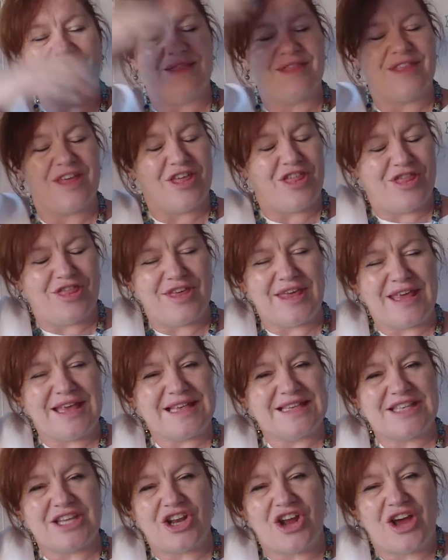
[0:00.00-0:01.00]
The
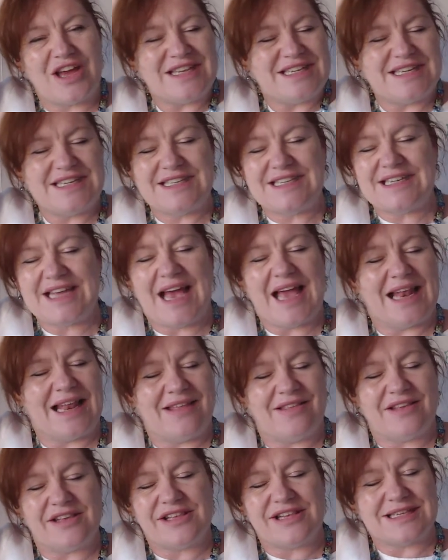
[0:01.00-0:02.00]
things that I did
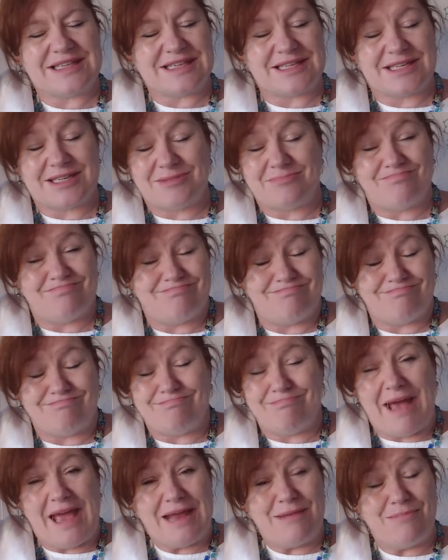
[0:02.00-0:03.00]
daily that just
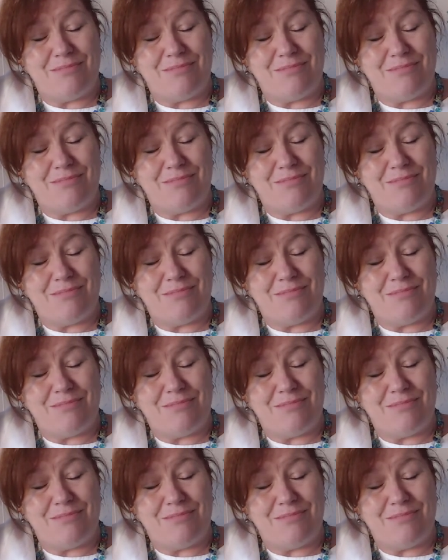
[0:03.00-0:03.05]
made